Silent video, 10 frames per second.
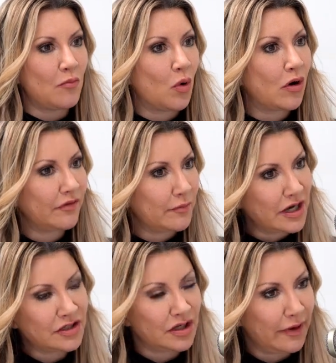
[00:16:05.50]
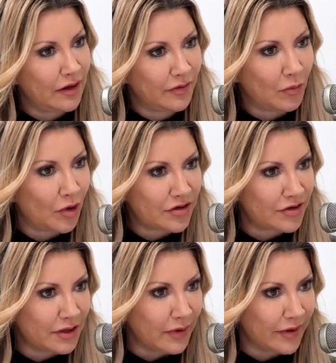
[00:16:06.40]
out more information about the work
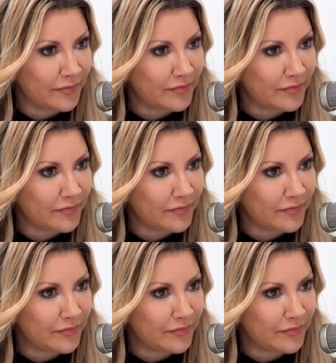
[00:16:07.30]
you're doing?